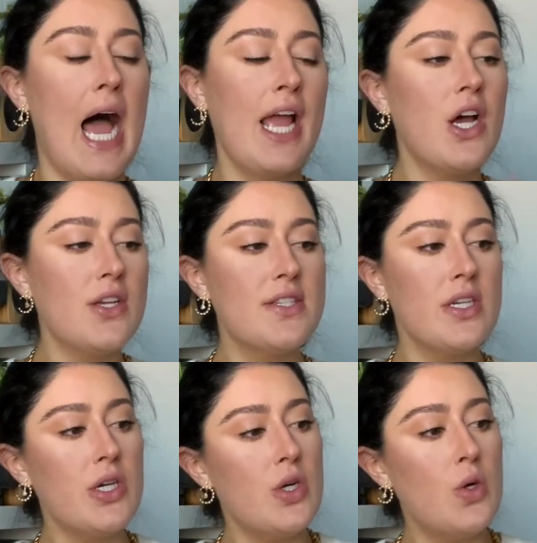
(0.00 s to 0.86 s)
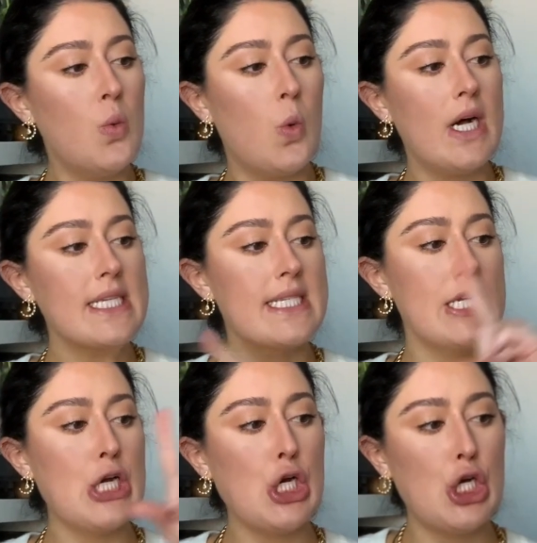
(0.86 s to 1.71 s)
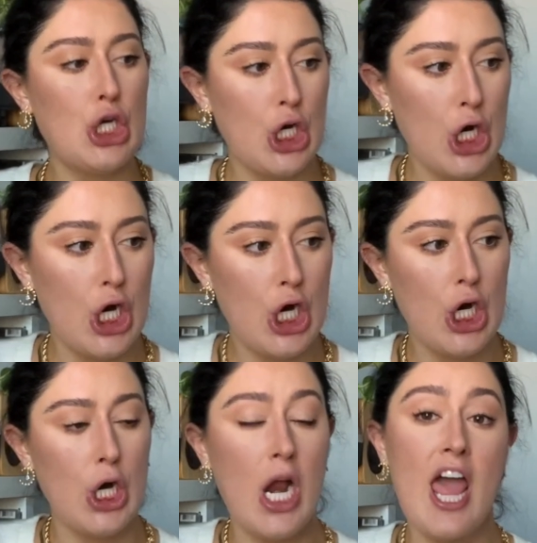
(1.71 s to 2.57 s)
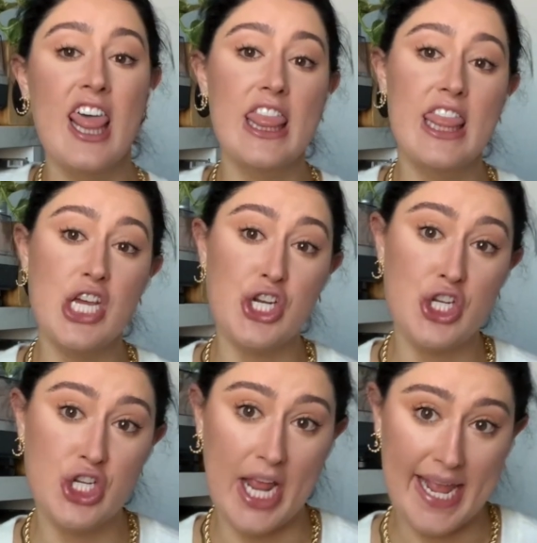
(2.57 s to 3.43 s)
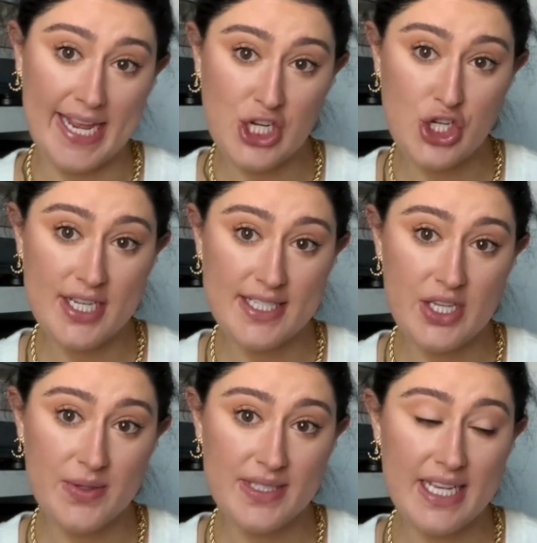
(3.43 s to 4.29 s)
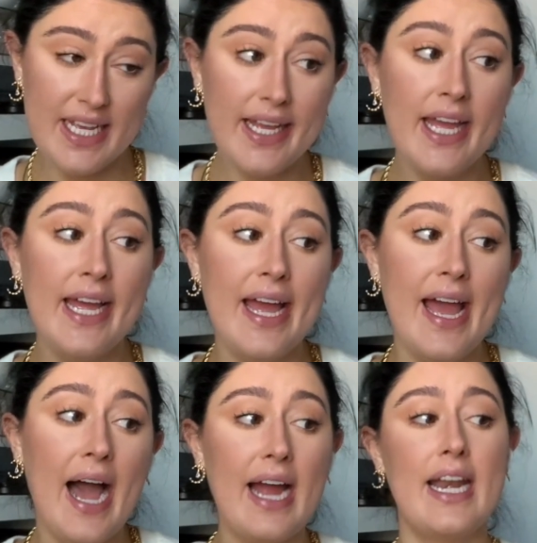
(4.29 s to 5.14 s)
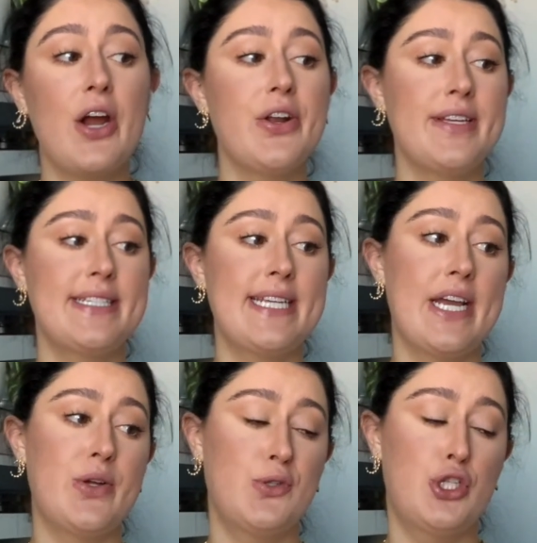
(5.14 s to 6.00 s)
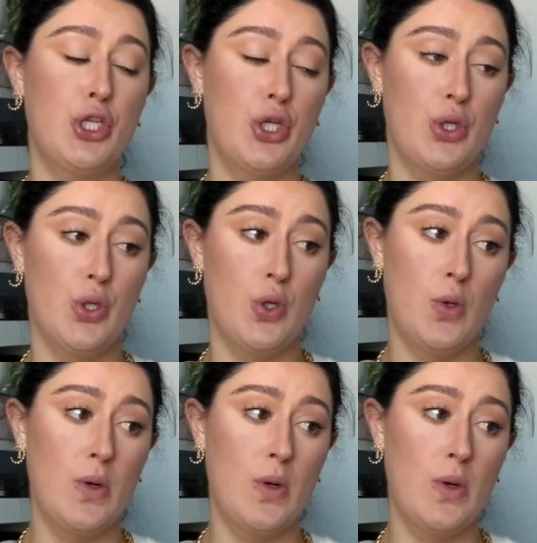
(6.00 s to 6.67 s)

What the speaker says: also wasn't sure the shade she's using. I narrowed it down to